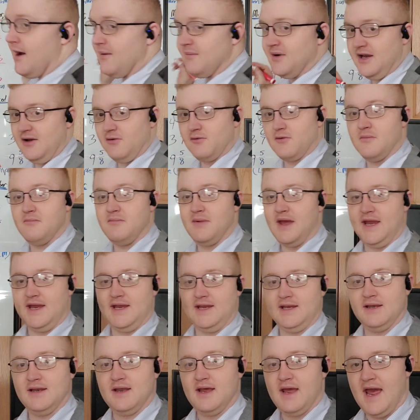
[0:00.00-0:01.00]
how many
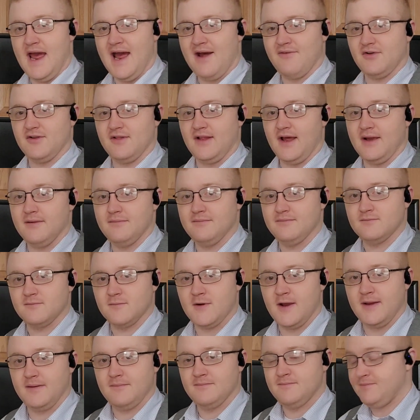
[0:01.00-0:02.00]
remain after that,
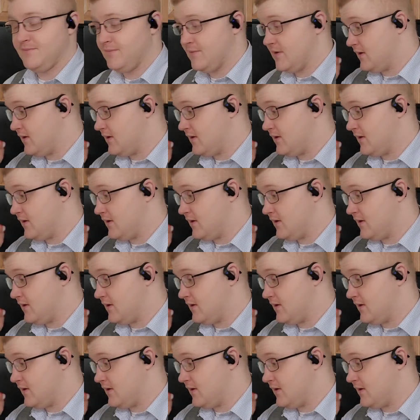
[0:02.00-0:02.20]
right?